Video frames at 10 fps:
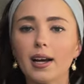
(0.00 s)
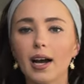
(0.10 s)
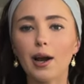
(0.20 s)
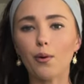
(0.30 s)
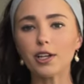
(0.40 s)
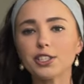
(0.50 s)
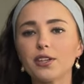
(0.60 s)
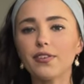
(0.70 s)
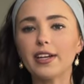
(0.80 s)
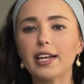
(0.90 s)
I watched a
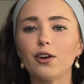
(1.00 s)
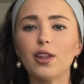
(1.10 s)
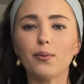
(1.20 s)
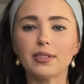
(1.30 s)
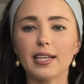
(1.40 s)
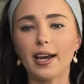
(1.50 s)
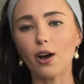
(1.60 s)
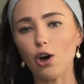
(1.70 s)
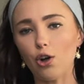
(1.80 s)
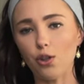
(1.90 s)
video that was like
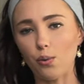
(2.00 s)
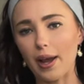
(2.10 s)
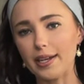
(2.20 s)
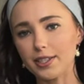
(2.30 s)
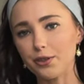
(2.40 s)
all the ways